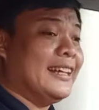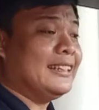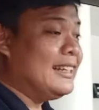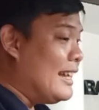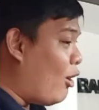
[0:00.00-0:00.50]
that
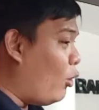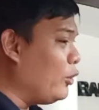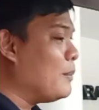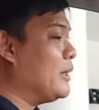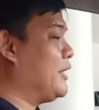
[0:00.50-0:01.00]

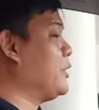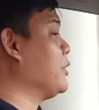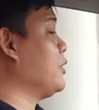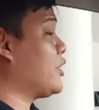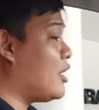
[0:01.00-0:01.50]
all the
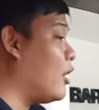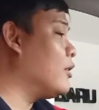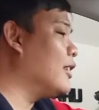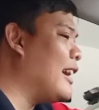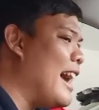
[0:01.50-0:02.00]
materials
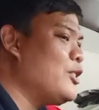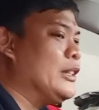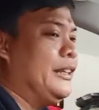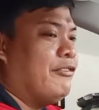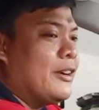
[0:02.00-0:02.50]
are
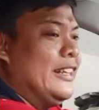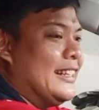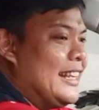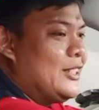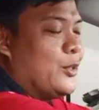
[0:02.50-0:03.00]
actually very
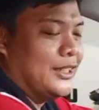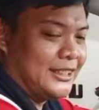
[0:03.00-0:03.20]
nice to the